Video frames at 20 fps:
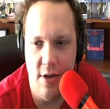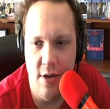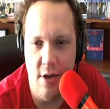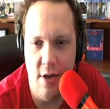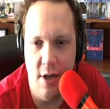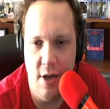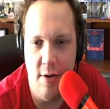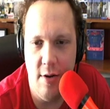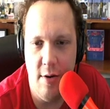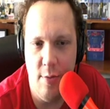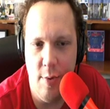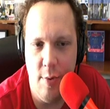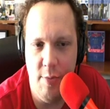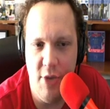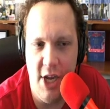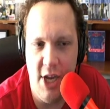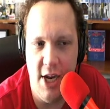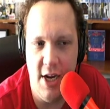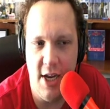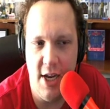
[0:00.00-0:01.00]
We're
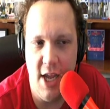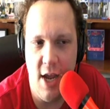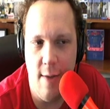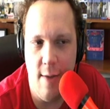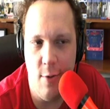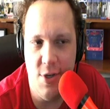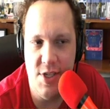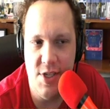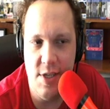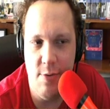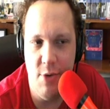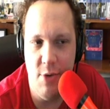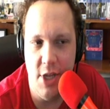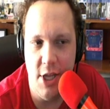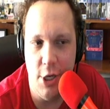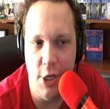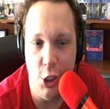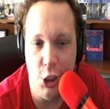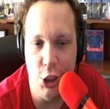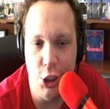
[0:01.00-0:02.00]
playing a cowboy
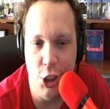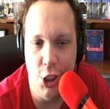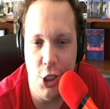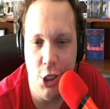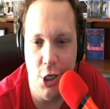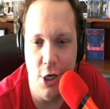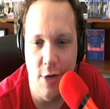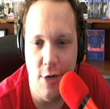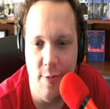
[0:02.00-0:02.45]
simulator, sure,